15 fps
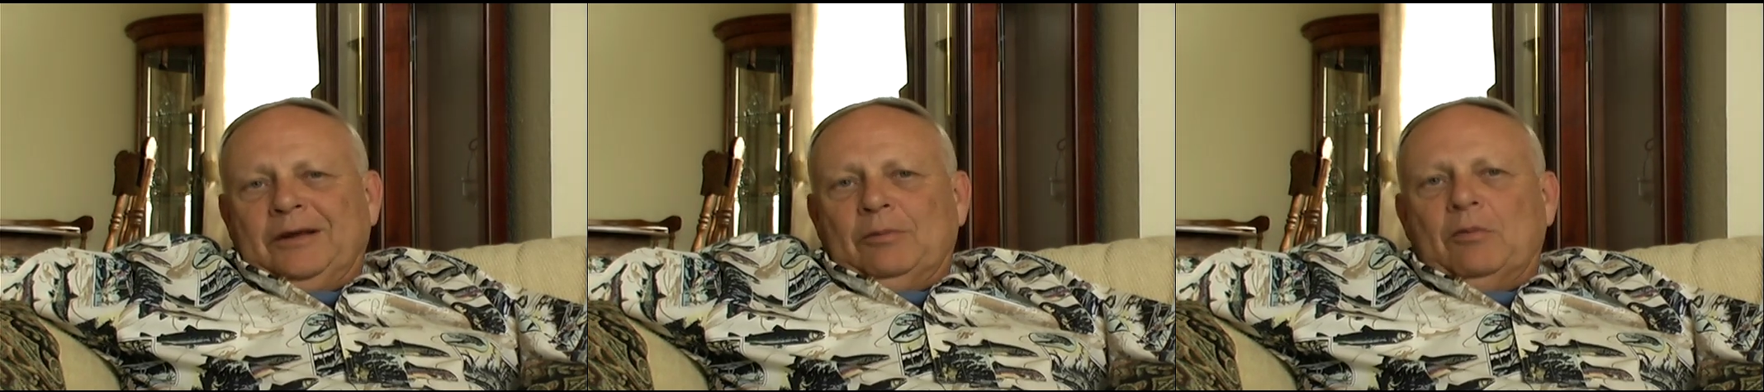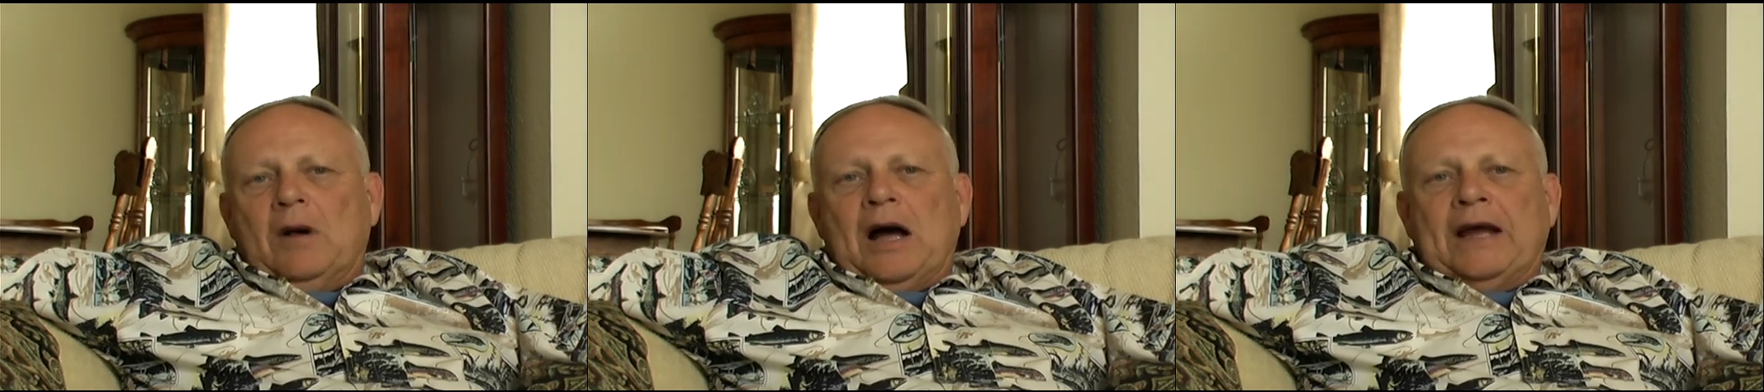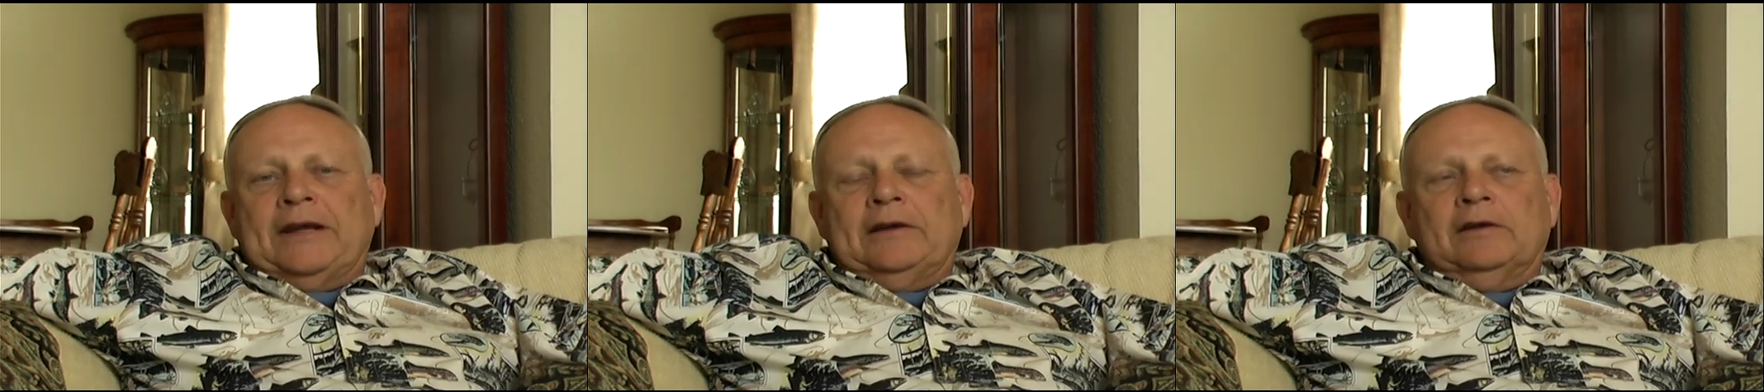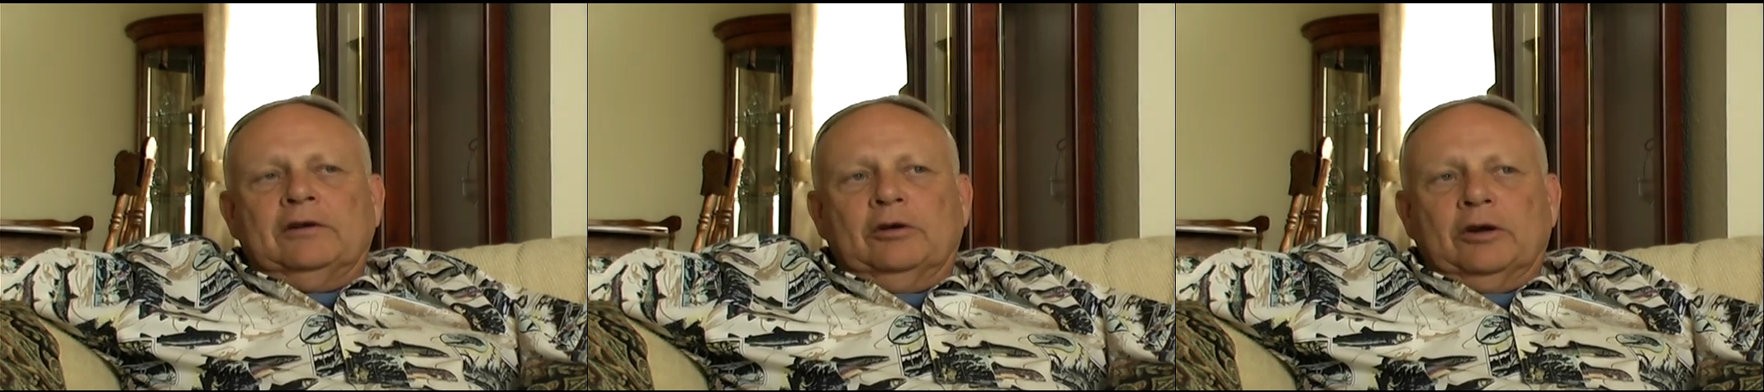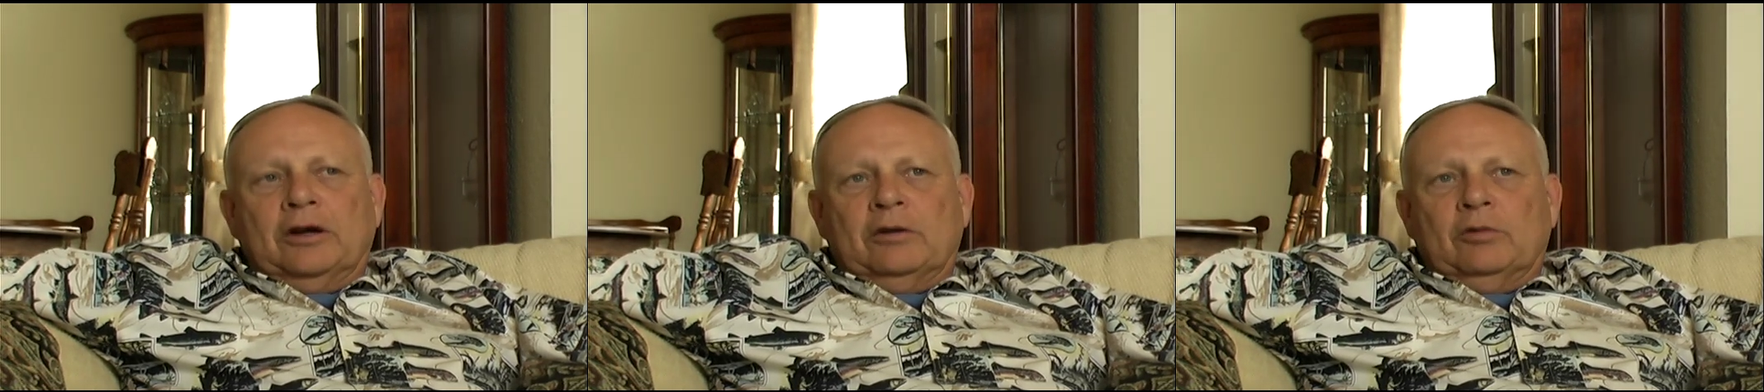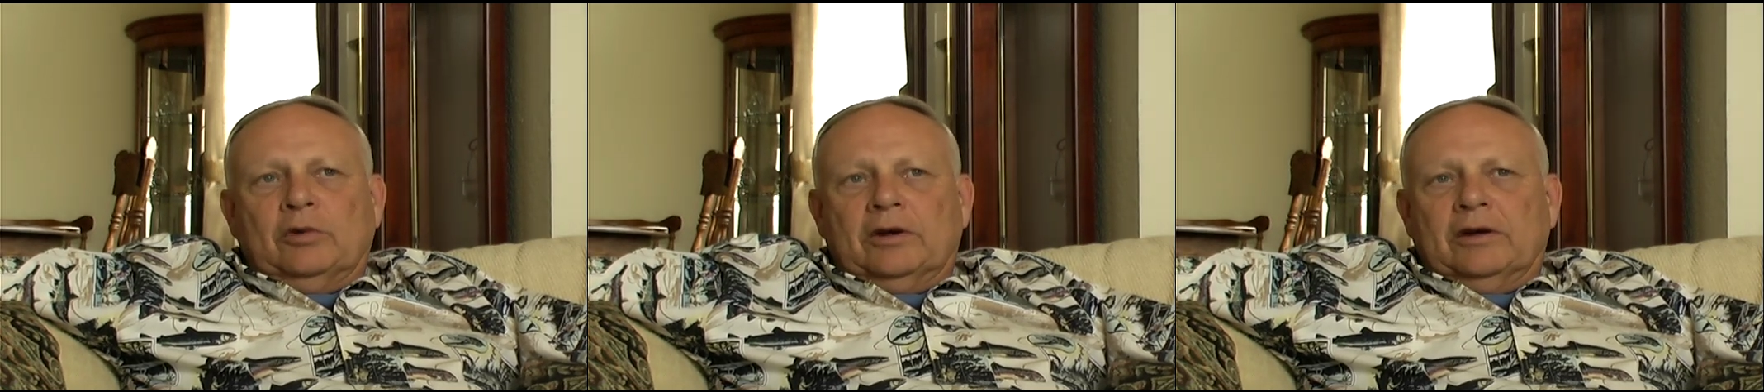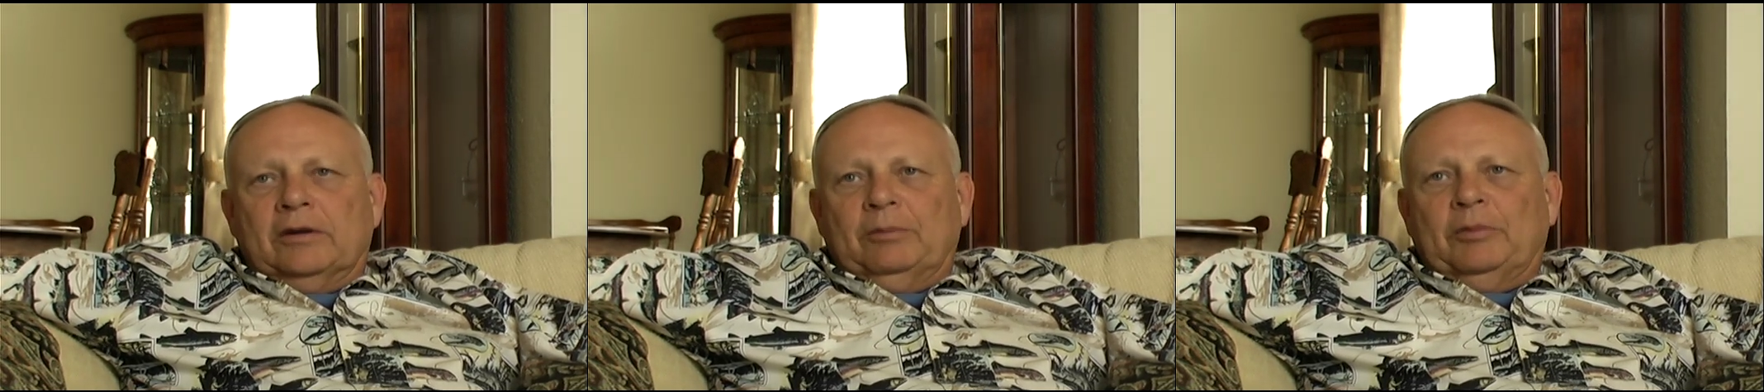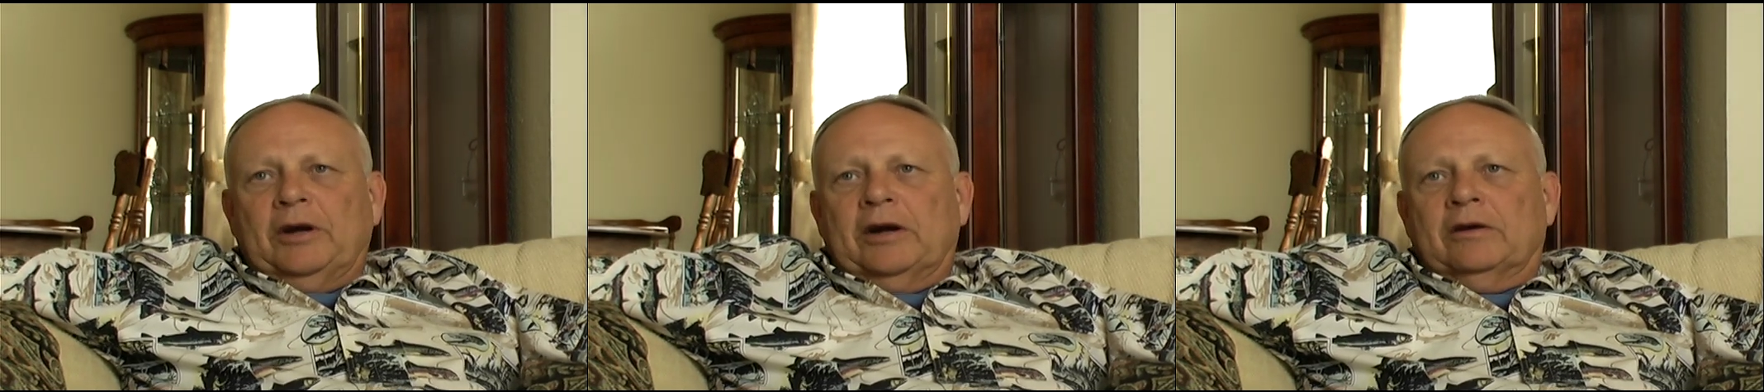Mind hook where a
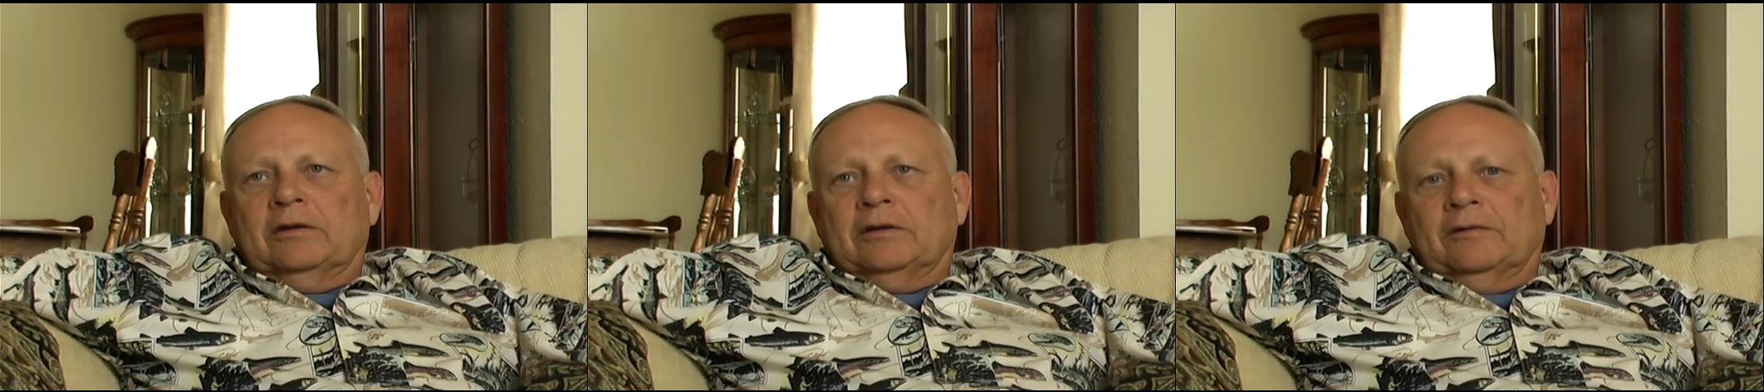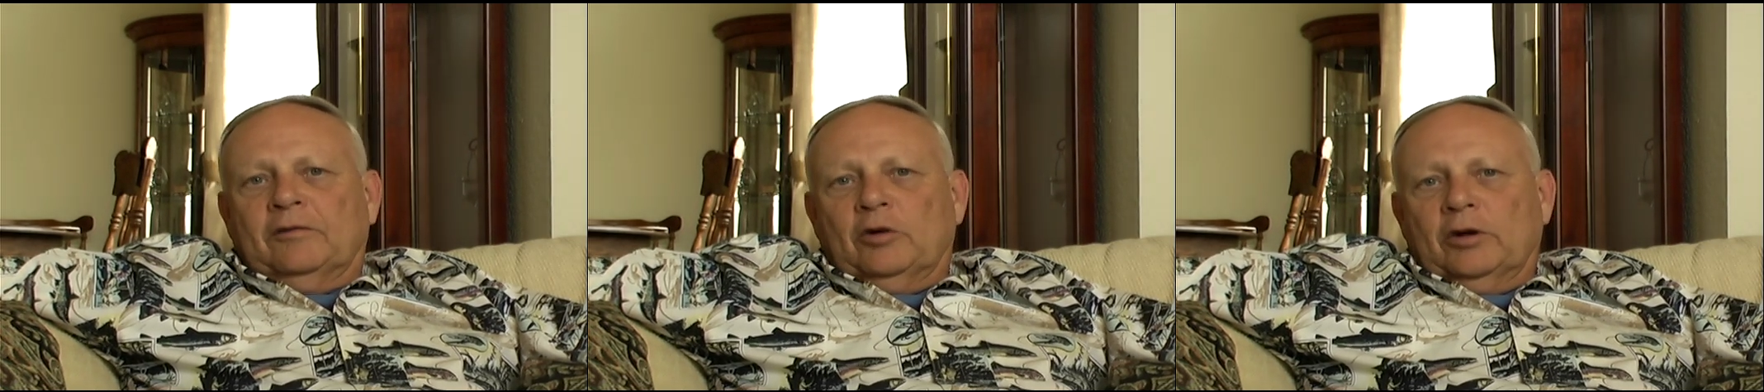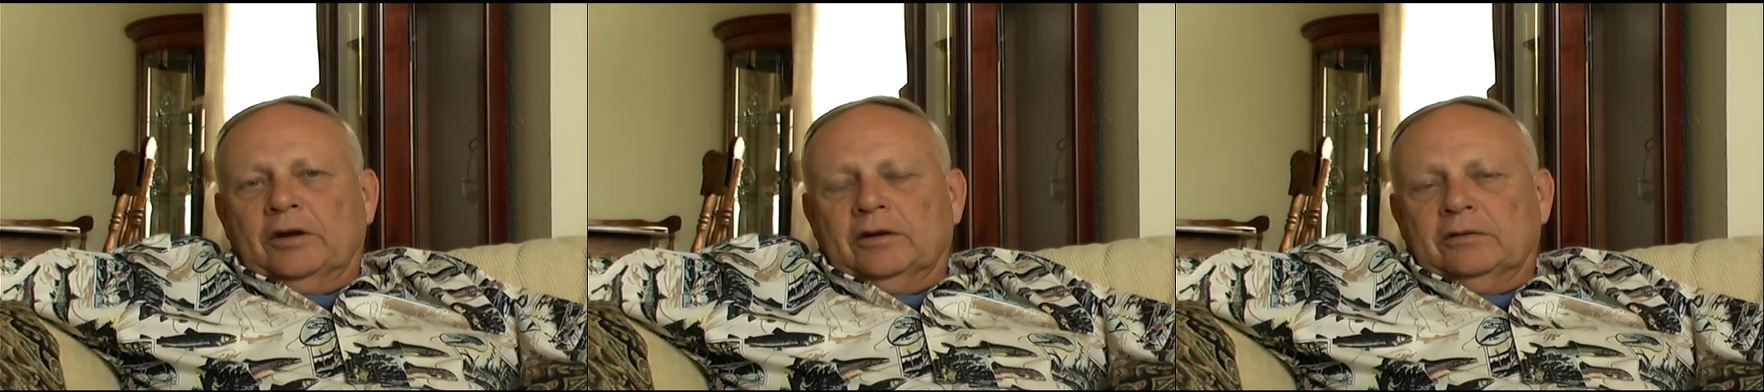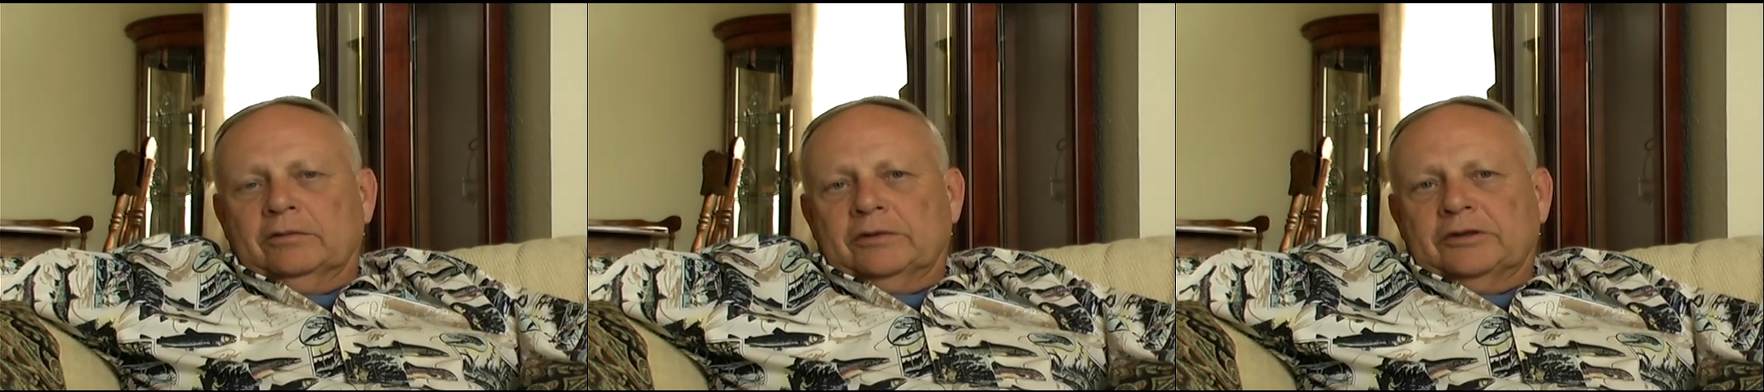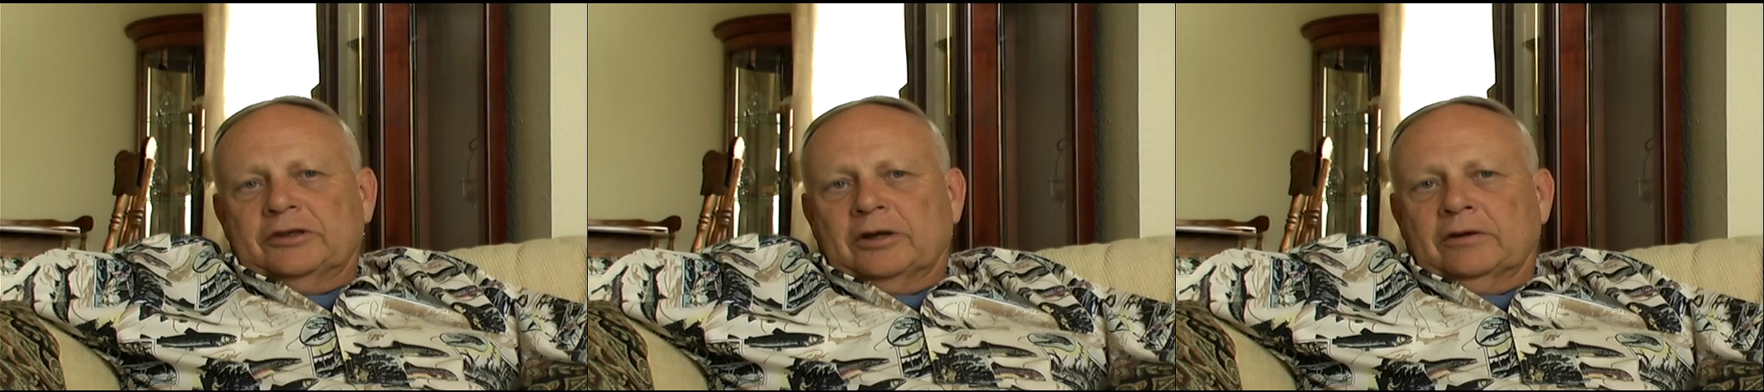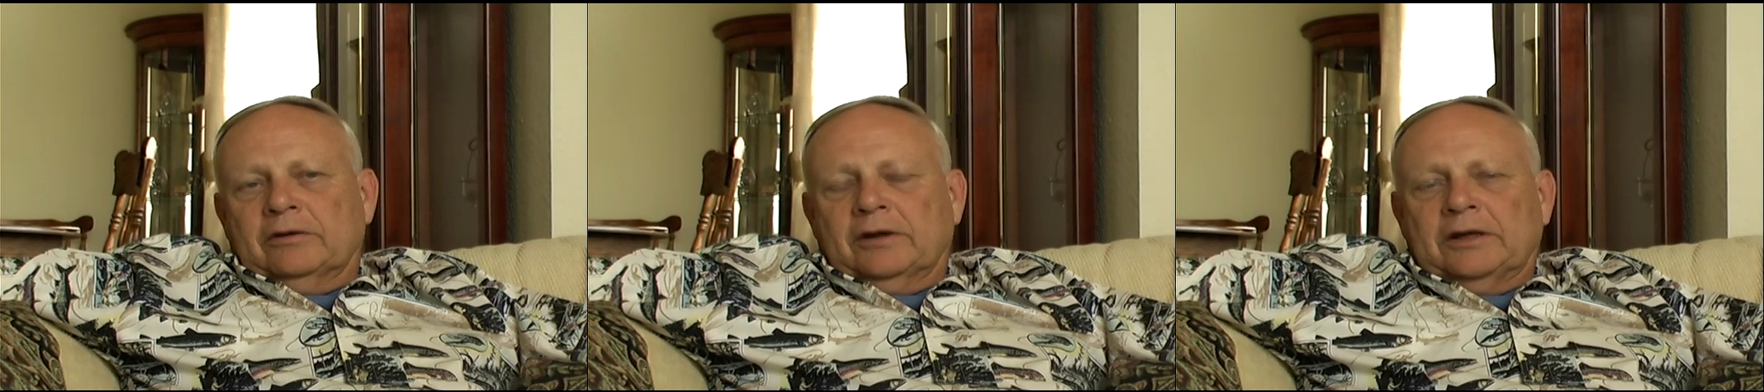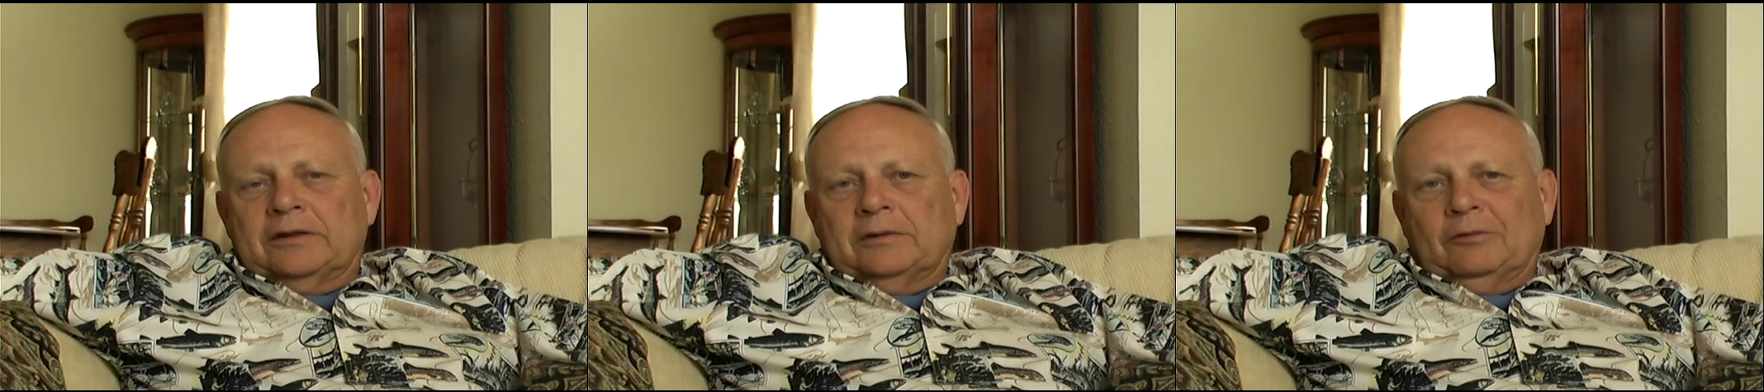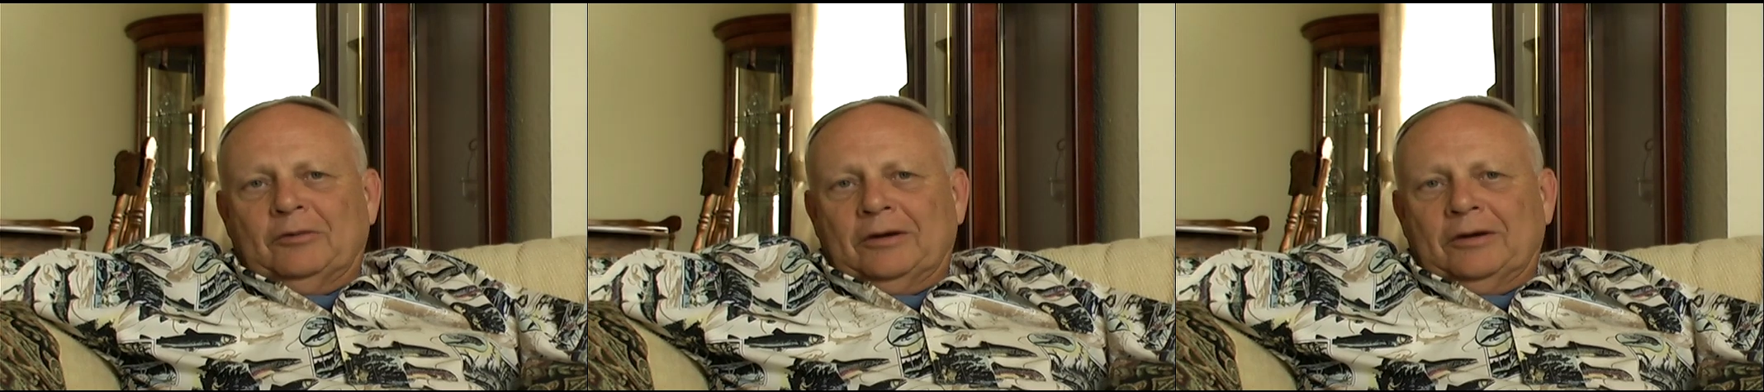barrel of oil would generate